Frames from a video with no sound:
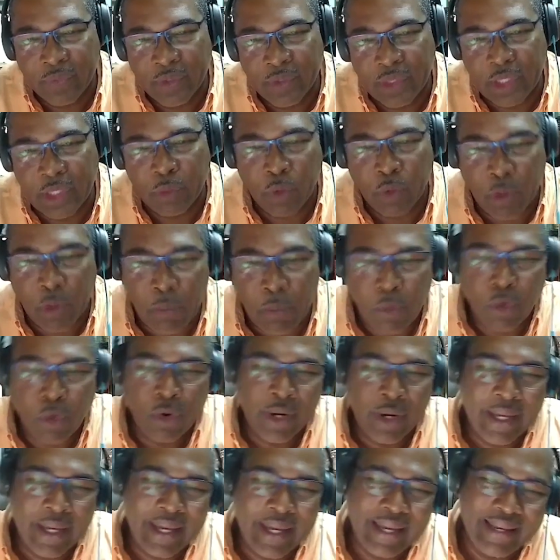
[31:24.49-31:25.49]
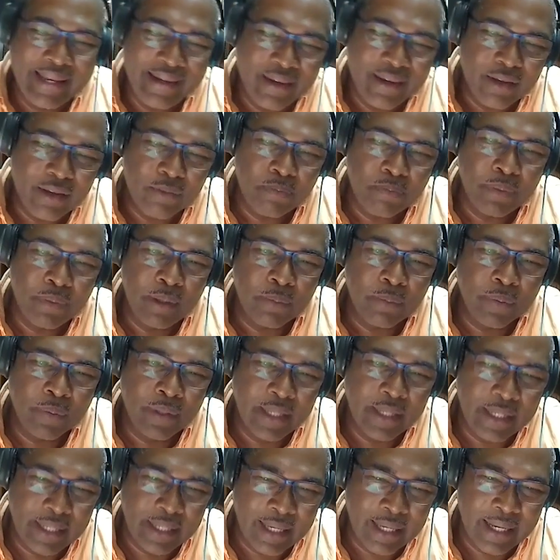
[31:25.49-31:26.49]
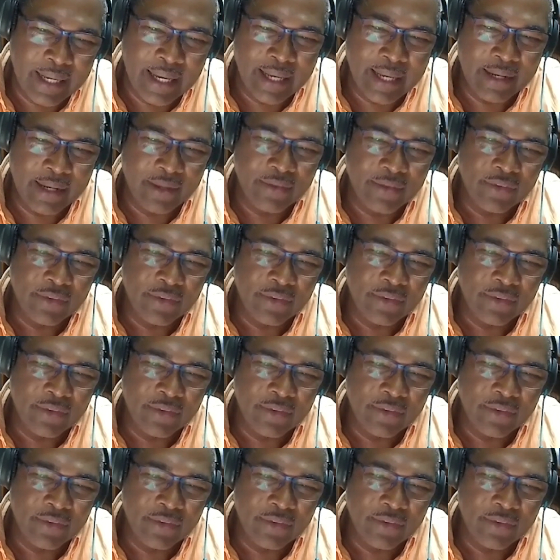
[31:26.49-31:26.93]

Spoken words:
there were more Indian people in Guyana